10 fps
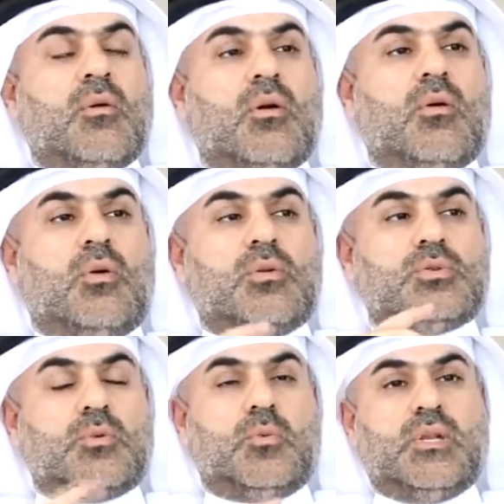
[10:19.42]

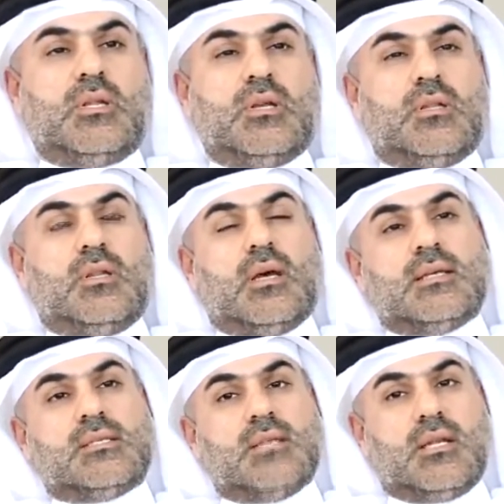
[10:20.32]
Also, we did the
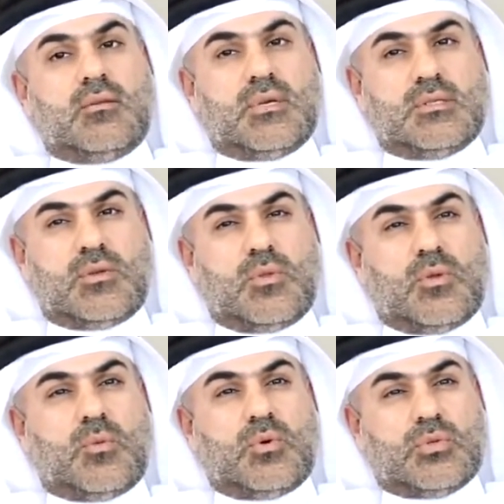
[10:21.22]
cinemas on the
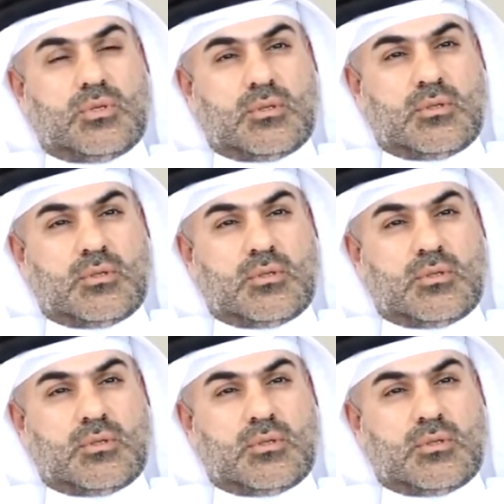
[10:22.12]
water.